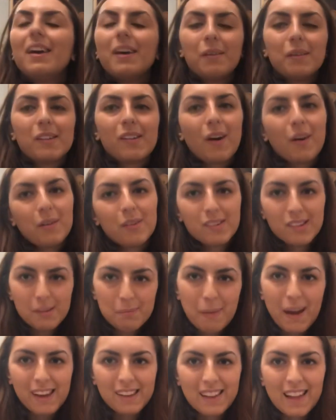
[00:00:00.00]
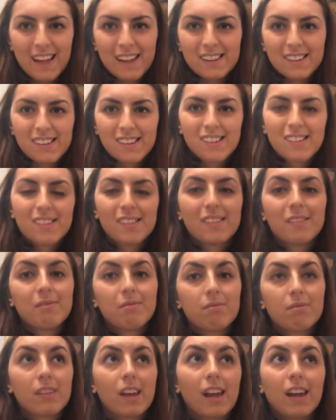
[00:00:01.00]
it was Halsey Badlands.
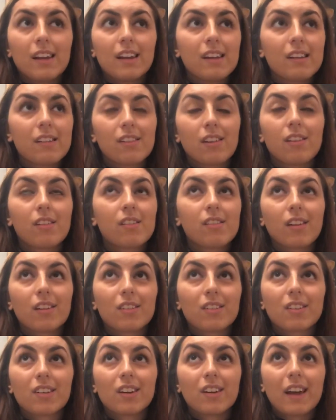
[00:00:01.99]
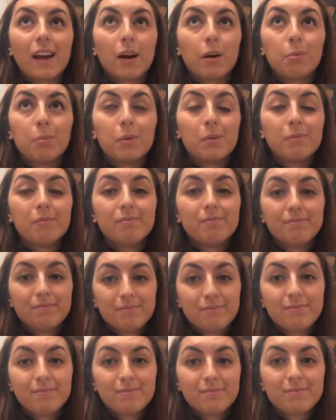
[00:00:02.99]
It's just such a good album.
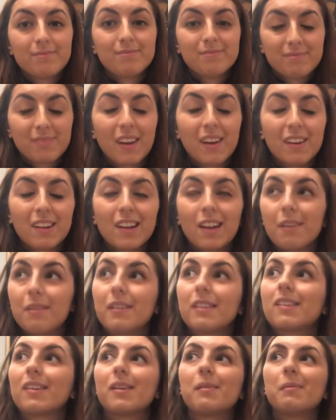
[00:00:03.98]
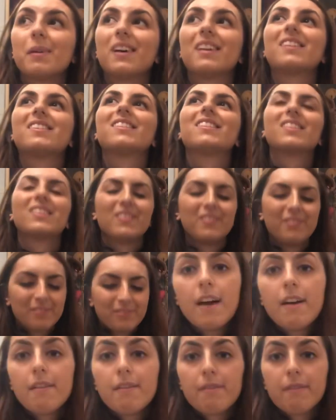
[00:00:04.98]
I love it so much.
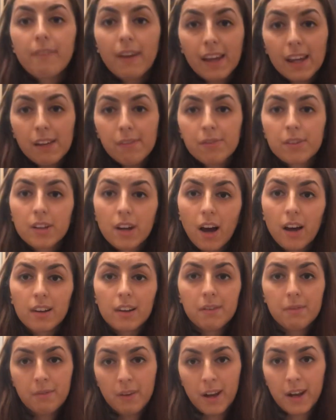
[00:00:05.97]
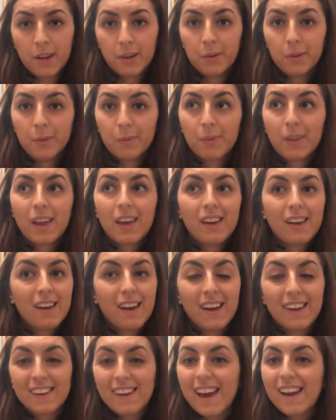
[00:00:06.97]
Fave colour vinyl.
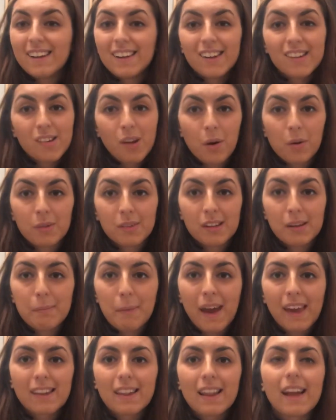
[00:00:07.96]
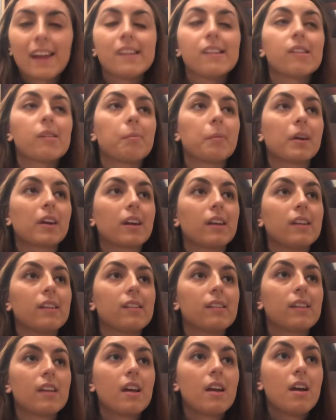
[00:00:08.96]
Again, it's Halsey Badlands
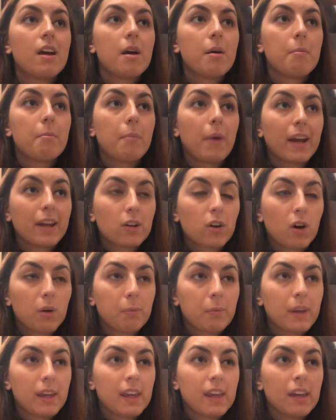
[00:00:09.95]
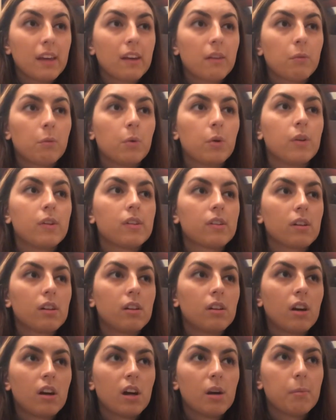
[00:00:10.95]
because my copy was
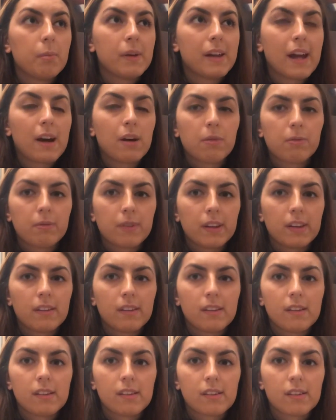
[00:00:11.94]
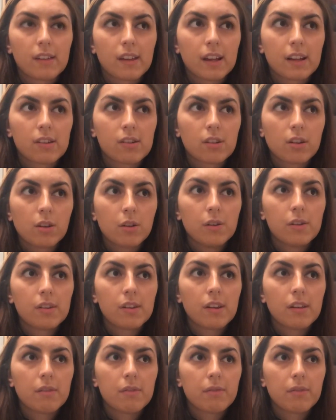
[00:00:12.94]
an Urban Outfitters
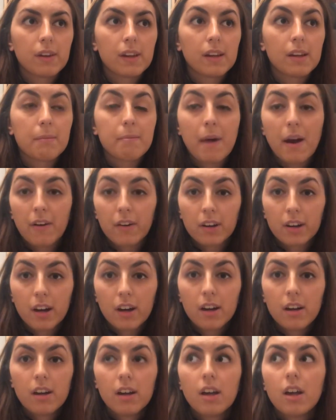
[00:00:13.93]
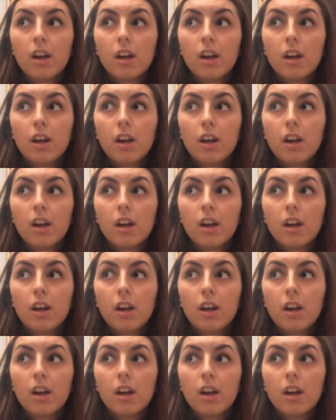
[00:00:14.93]
exclusive in America.